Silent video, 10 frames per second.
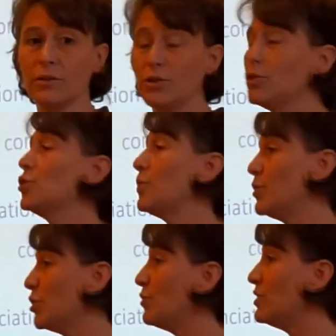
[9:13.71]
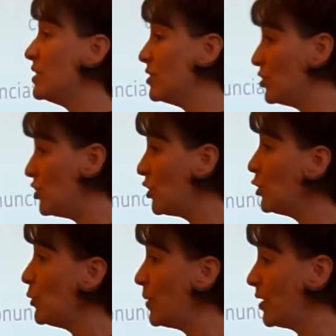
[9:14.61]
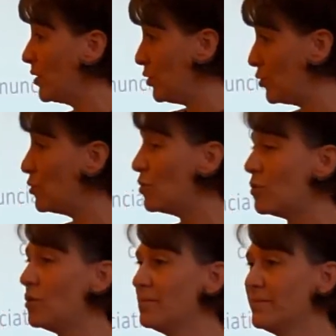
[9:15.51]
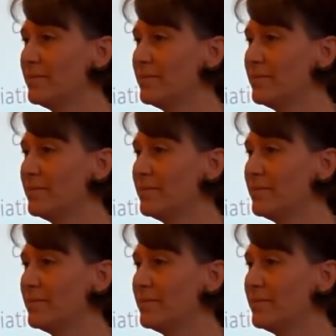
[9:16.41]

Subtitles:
good opportunity to do because you're